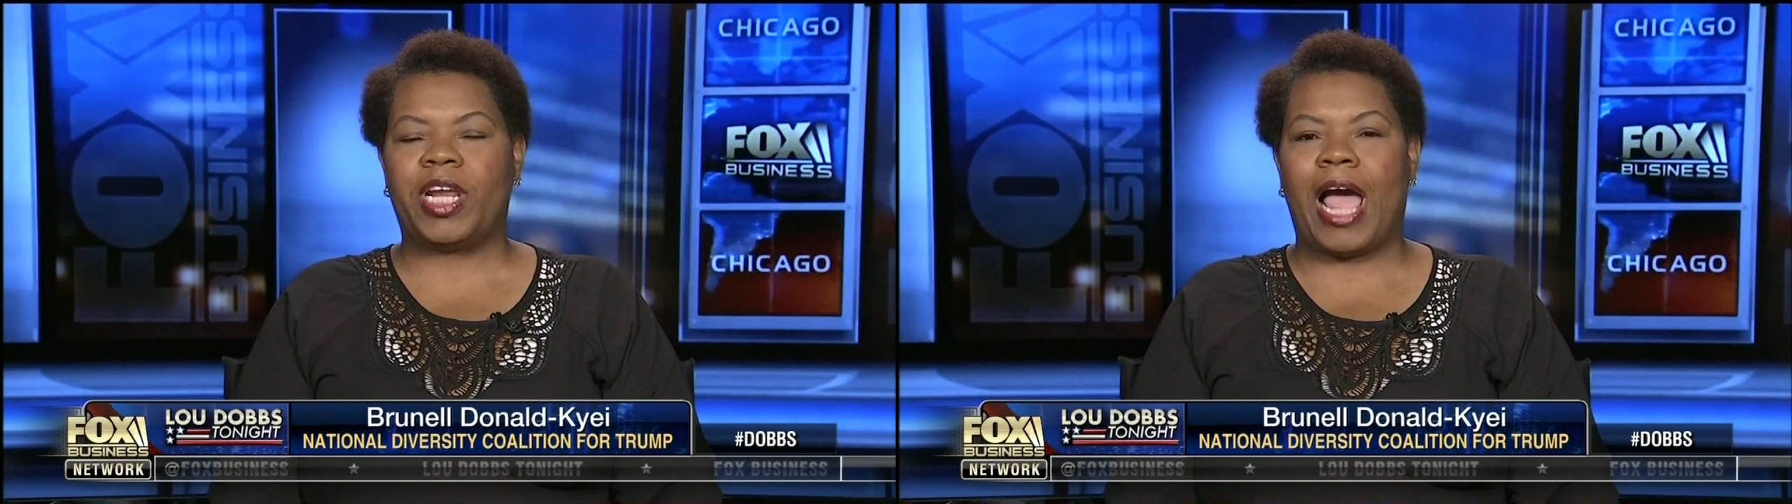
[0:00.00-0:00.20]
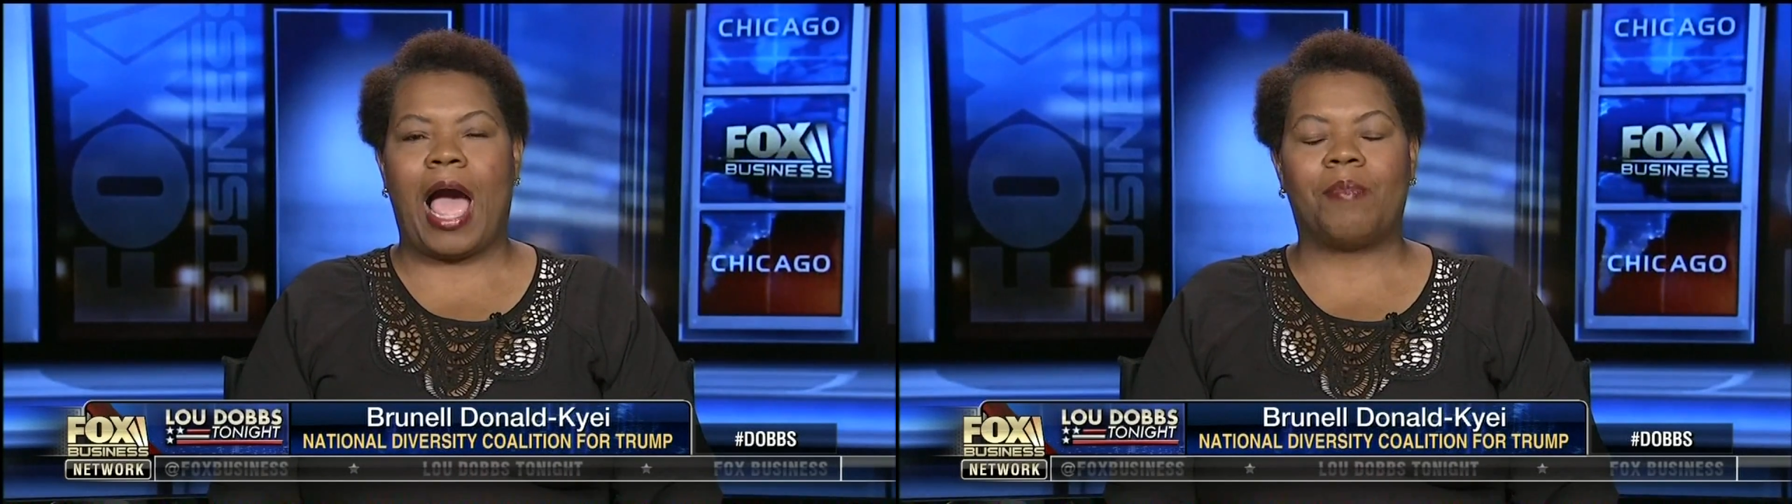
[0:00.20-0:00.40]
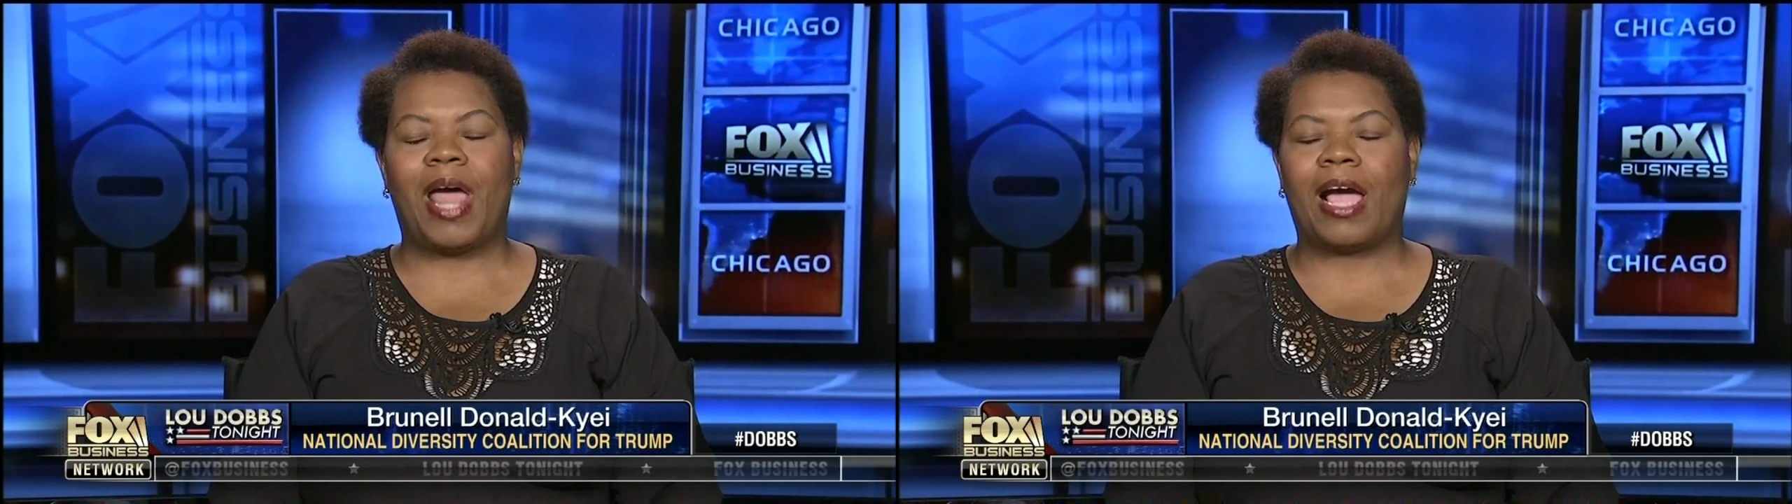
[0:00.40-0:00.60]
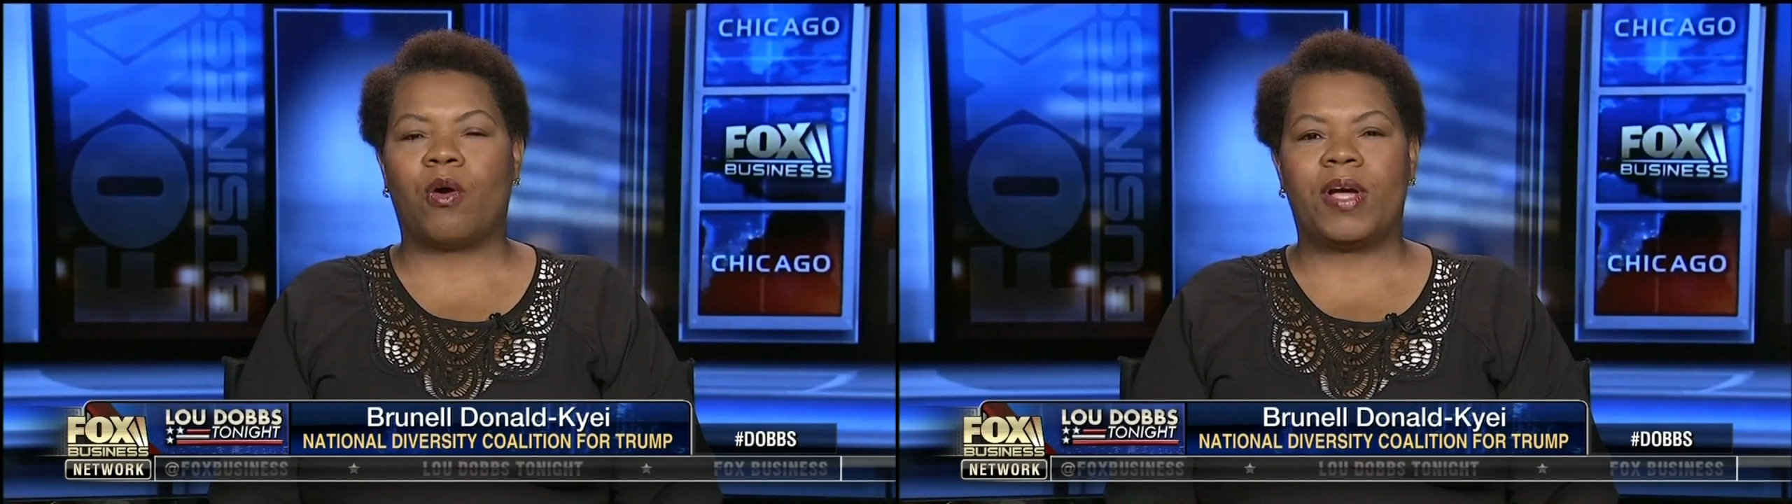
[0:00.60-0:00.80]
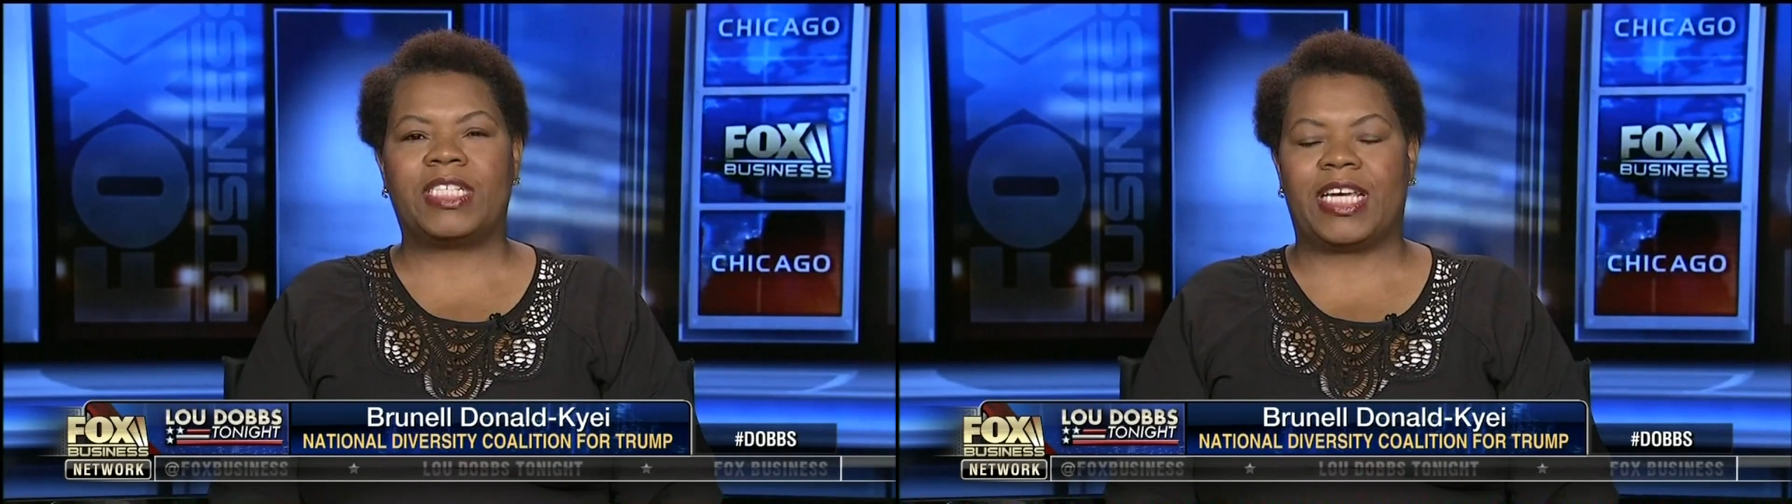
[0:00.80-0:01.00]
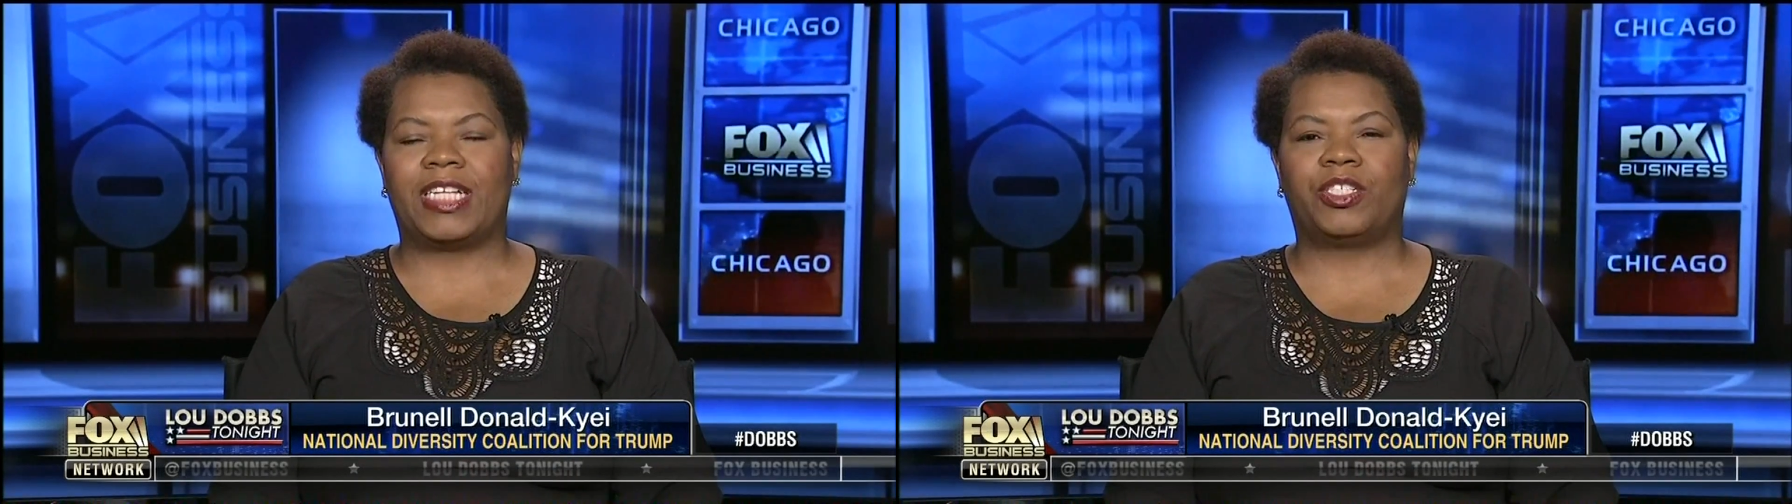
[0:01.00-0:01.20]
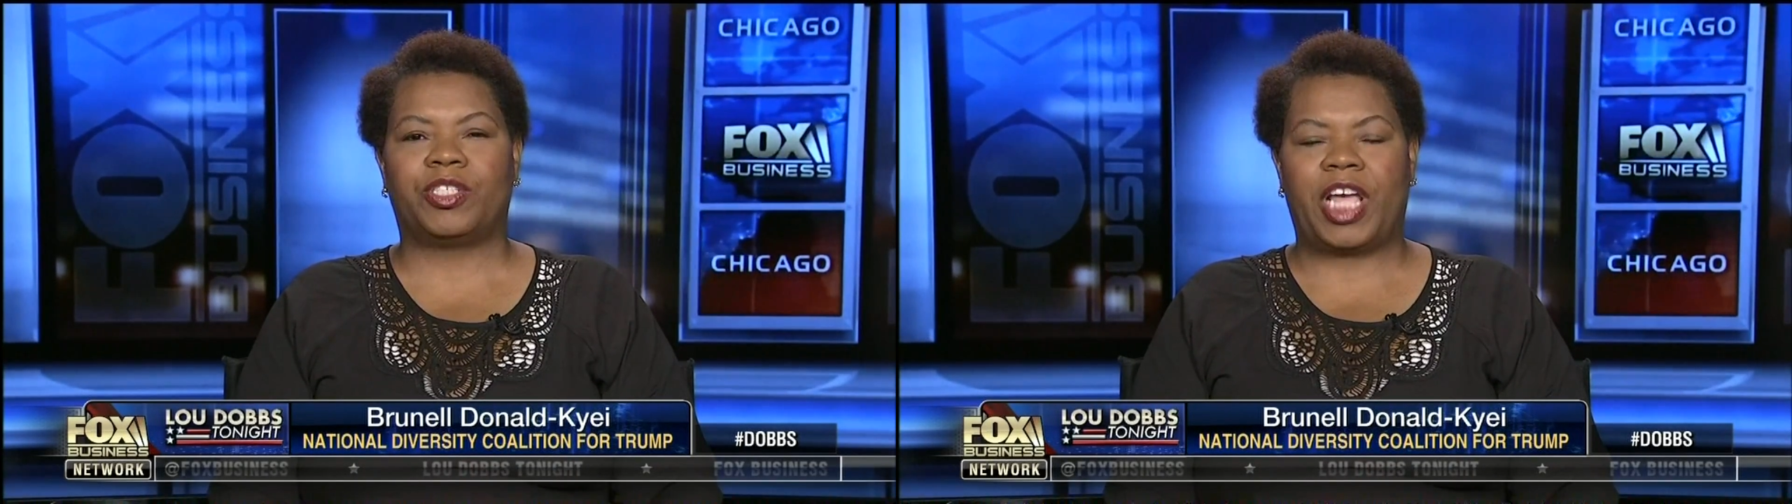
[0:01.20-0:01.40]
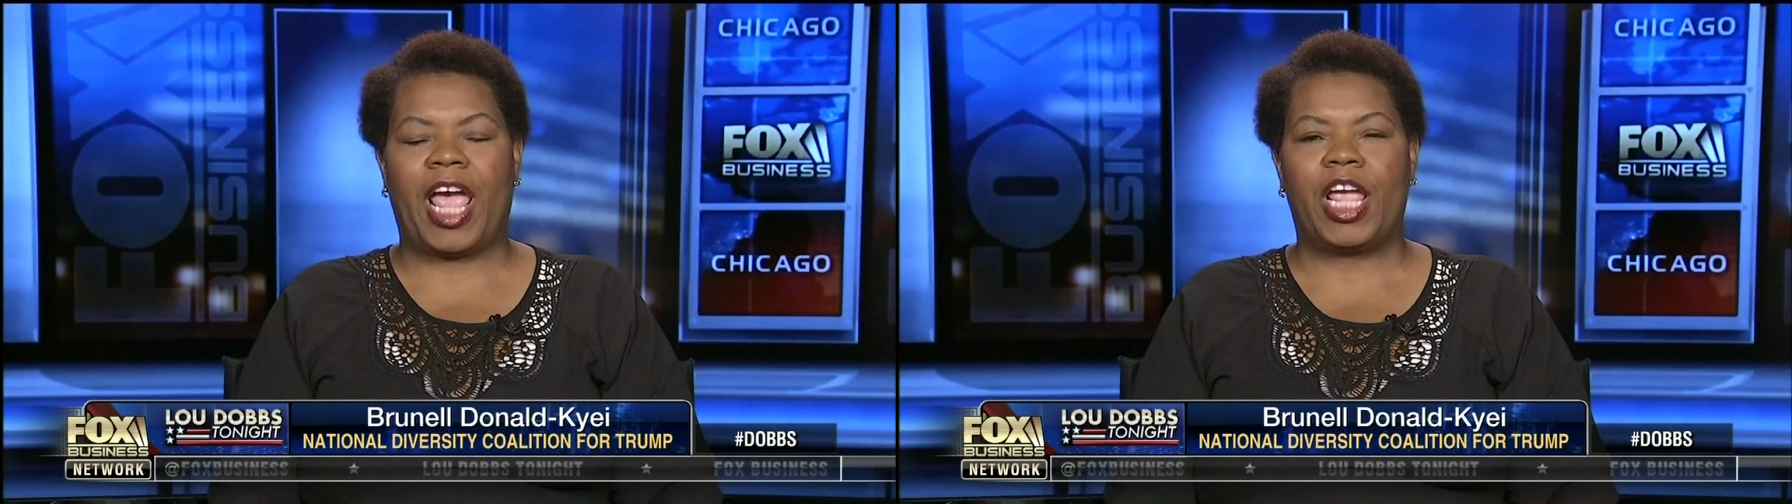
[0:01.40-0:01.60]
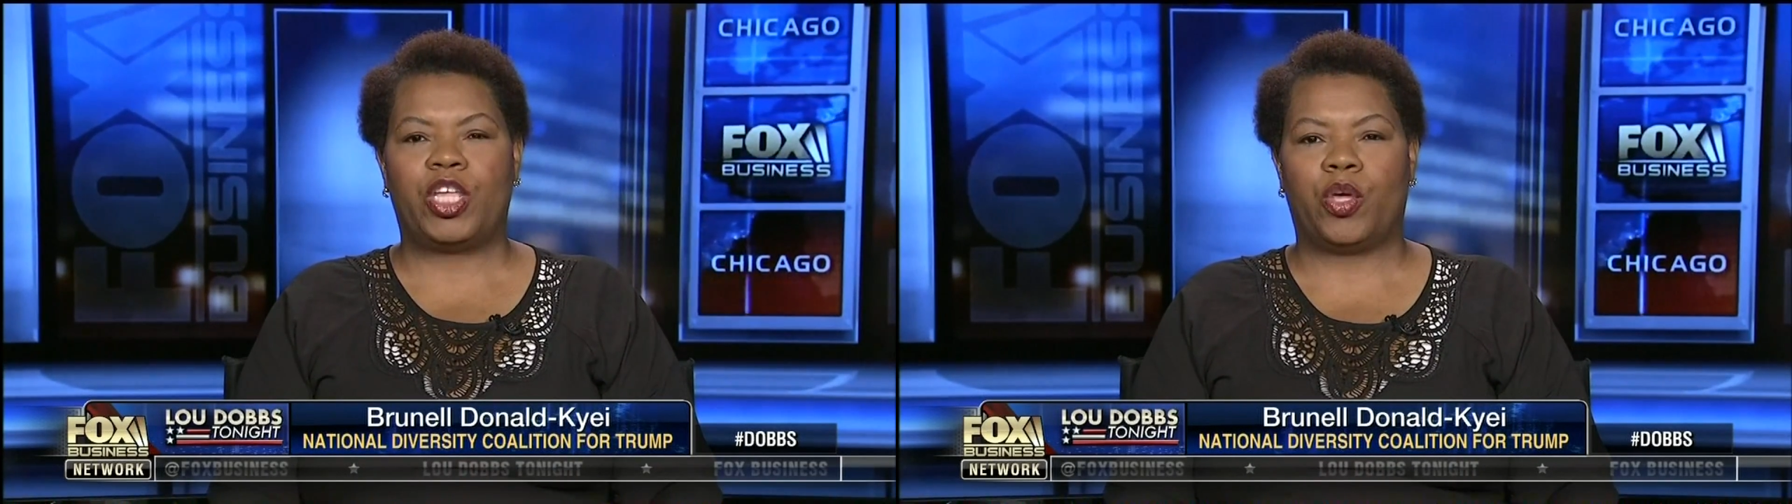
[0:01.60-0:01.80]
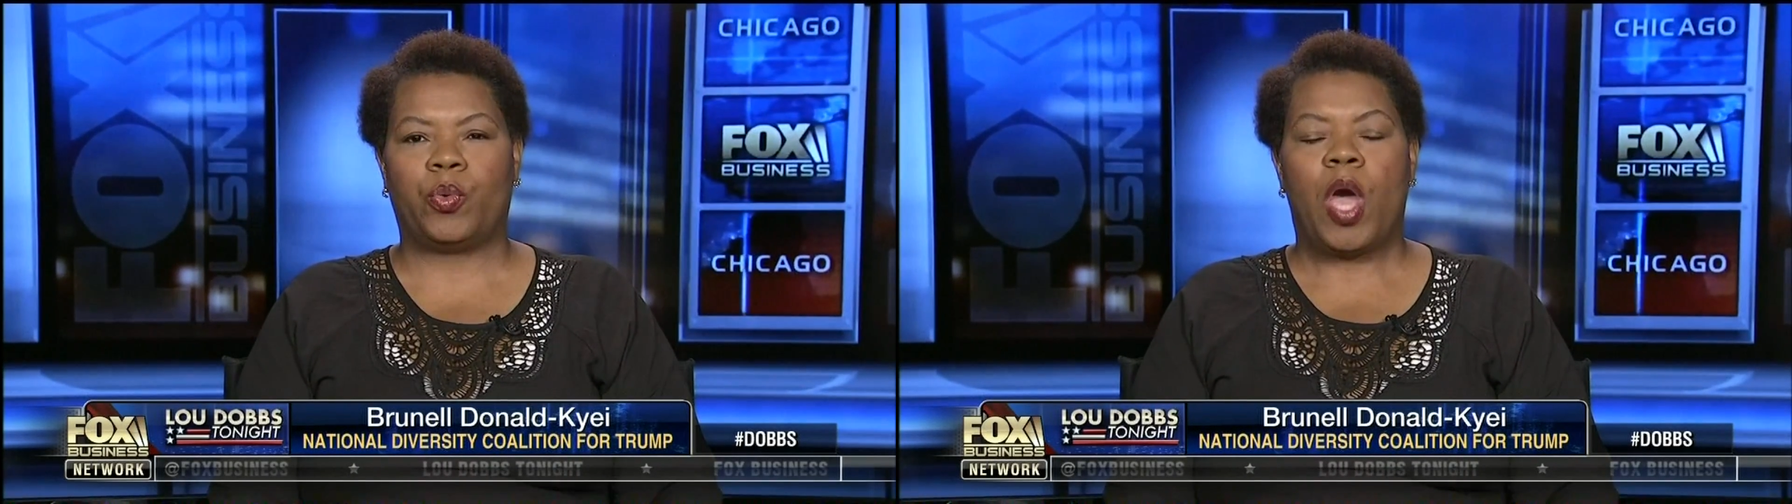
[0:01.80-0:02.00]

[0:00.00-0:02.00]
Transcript: I'm not going to entertain you.